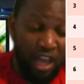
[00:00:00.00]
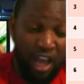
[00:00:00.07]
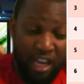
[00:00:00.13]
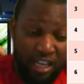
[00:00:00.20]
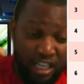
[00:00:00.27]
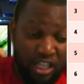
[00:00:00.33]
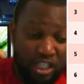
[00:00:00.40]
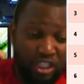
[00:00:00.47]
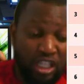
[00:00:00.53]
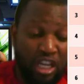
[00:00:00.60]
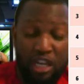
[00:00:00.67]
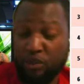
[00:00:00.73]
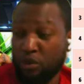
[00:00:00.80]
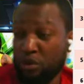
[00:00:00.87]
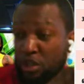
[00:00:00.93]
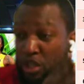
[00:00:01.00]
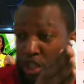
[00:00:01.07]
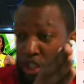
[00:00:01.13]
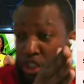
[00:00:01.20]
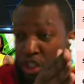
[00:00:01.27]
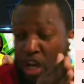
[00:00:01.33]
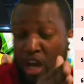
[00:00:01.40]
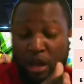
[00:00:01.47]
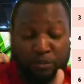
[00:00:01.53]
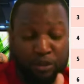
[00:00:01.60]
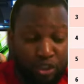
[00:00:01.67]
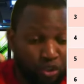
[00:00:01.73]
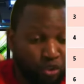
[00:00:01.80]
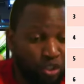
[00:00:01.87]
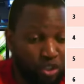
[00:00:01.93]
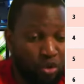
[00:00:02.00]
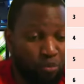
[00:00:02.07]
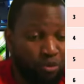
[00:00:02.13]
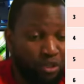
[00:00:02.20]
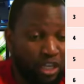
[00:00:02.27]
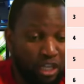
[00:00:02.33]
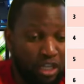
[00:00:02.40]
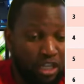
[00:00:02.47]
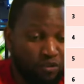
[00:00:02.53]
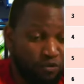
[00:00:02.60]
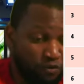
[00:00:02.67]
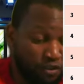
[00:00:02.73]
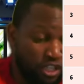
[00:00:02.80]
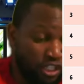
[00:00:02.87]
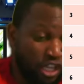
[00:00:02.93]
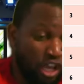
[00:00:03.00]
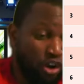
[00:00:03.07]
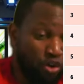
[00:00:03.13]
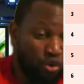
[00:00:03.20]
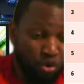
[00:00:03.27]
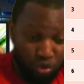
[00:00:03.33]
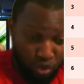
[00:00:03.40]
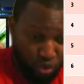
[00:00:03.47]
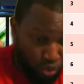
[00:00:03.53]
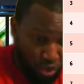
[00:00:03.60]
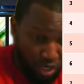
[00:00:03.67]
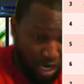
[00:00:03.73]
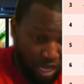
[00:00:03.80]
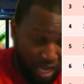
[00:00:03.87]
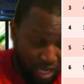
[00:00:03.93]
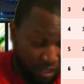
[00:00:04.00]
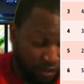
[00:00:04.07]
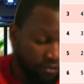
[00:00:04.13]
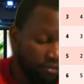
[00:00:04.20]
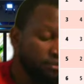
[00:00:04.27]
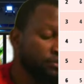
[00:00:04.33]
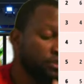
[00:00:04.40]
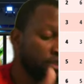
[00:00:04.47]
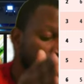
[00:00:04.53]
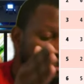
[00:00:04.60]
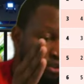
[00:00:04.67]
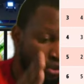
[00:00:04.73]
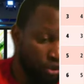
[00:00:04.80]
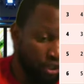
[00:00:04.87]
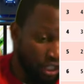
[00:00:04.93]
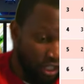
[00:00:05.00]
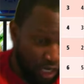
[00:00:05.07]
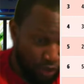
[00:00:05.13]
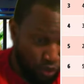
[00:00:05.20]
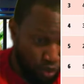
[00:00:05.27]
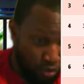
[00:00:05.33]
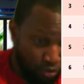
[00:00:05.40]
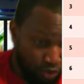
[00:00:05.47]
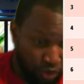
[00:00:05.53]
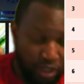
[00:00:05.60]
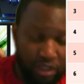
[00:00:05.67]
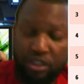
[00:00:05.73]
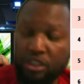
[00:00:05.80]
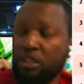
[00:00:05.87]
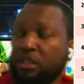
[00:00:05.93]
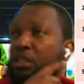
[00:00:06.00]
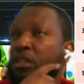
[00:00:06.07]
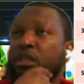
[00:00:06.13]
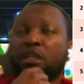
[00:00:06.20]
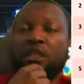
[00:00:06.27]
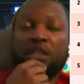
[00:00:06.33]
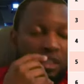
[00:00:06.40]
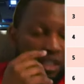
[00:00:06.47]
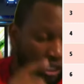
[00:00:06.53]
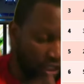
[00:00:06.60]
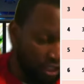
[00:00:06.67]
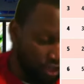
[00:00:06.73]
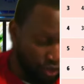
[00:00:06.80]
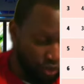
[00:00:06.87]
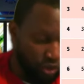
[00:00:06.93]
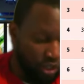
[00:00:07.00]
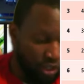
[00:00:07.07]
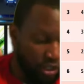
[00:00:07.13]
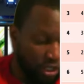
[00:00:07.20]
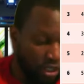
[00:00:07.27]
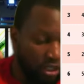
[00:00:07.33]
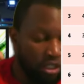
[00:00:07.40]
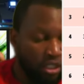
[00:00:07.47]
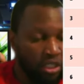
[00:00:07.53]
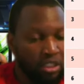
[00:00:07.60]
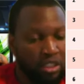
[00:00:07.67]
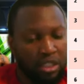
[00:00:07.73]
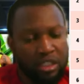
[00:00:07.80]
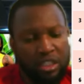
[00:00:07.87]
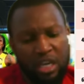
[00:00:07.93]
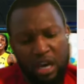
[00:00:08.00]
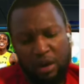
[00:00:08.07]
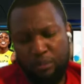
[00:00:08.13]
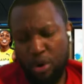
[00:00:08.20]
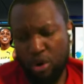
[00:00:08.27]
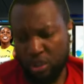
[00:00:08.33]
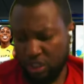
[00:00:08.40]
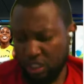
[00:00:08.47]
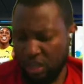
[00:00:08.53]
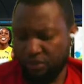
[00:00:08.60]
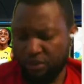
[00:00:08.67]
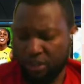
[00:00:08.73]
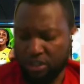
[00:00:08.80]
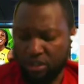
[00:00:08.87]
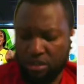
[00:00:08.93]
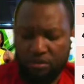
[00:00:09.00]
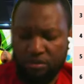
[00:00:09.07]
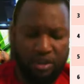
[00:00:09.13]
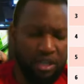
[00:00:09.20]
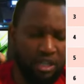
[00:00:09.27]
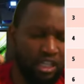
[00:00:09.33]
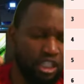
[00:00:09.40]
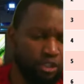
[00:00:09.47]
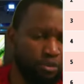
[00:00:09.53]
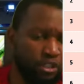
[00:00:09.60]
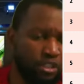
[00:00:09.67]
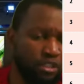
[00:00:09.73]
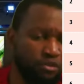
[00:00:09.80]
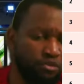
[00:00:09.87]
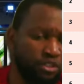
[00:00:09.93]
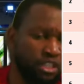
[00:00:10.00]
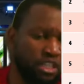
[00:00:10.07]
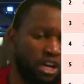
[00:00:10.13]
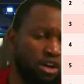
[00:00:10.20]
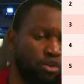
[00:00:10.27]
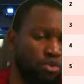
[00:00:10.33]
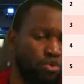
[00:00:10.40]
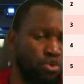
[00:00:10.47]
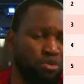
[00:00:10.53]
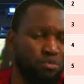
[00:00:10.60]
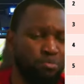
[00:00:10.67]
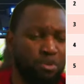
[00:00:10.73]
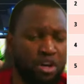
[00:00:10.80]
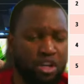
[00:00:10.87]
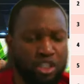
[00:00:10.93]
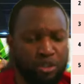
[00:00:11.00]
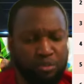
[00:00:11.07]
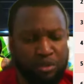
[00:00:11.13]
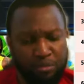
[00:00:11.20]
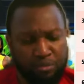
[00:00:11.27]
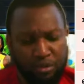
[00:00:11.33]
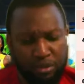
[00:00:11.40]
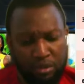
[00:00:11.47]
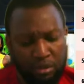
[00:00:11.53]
and then you start to straighten up in your lift face and go through the line in the home stretch. That is critical. You can't bounce off a curve and expect to see you run past people.